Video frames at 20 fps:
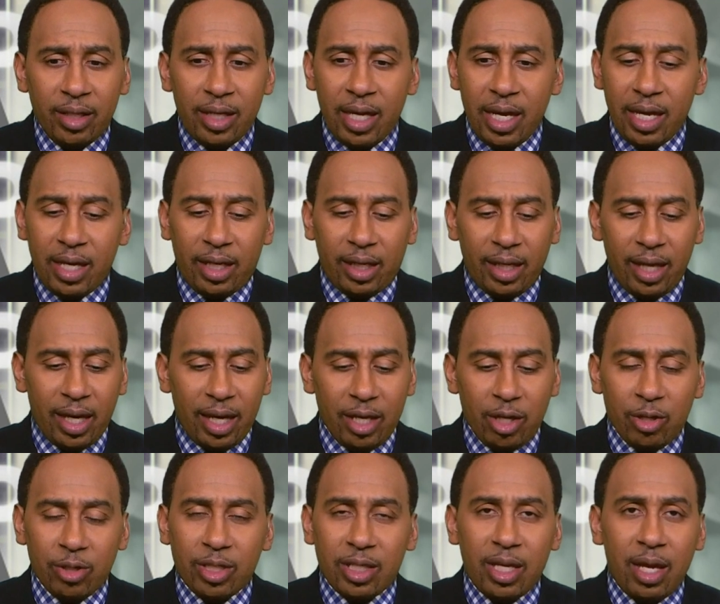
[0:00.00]

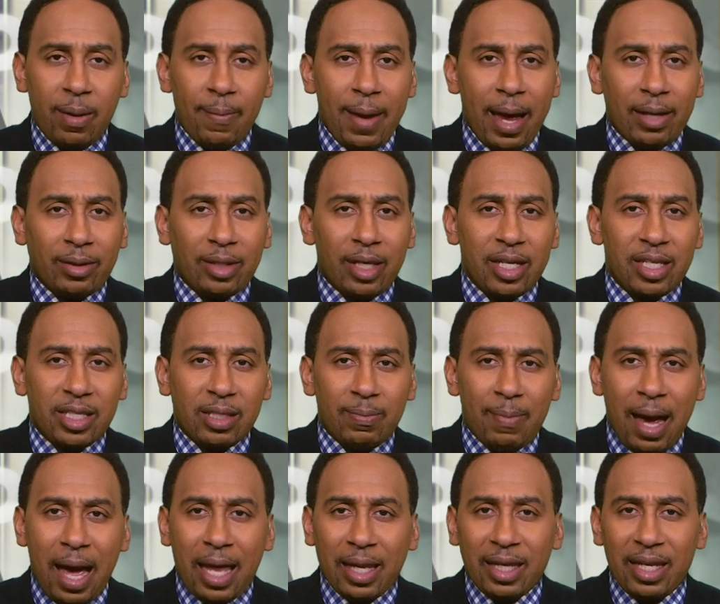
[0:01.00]
You see him out there
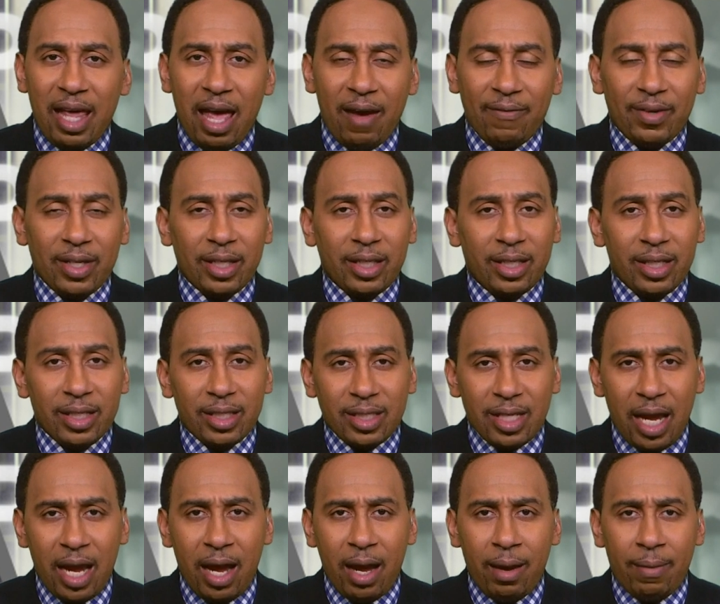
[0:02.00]
smiling, having a good
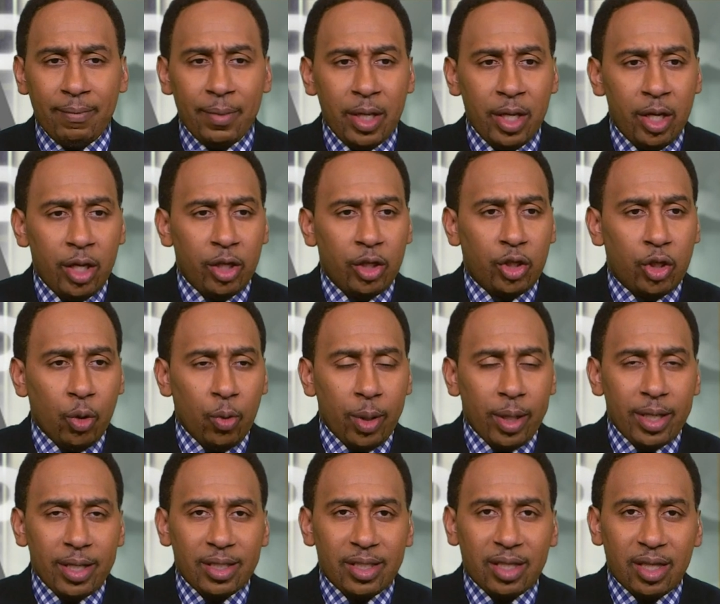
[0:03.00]
time,
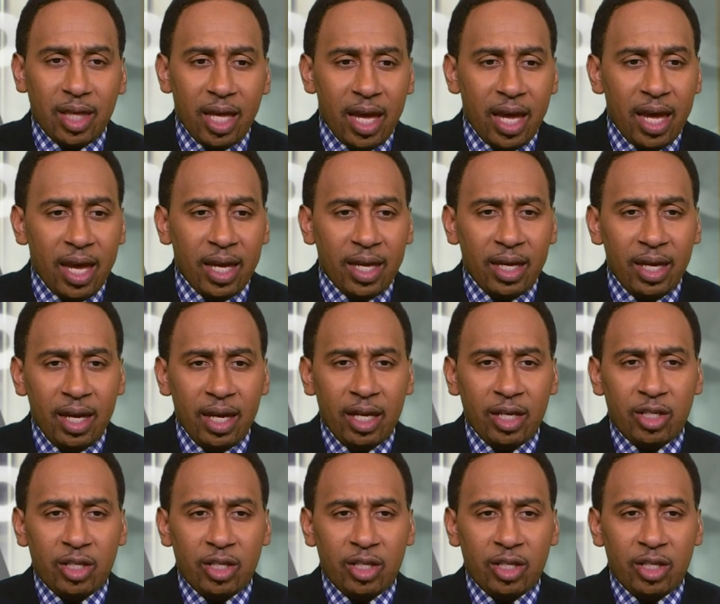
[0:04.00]
doing his thing.